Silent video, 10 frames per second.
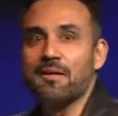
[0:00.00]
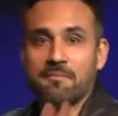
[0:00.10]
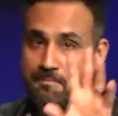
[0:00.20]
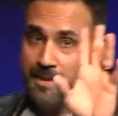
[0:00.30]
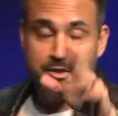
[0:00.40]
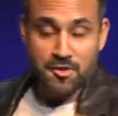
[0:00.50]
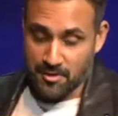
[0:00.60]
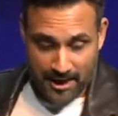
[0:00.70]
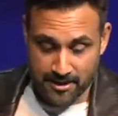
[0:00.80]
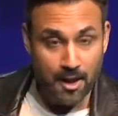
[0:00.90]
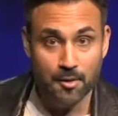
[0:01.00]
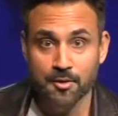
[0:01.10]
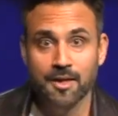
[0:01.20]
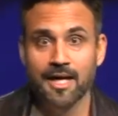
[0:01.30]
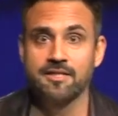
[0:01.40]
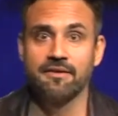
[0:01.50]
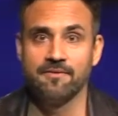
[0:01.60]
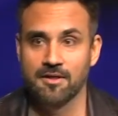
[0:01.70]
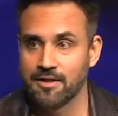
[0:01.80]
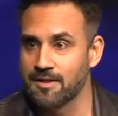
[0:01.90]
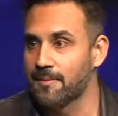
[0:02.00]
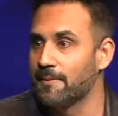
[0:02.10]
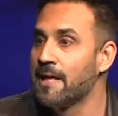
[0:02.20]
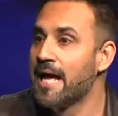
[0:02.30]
Metro, I know you guys haven't heard of the Bible.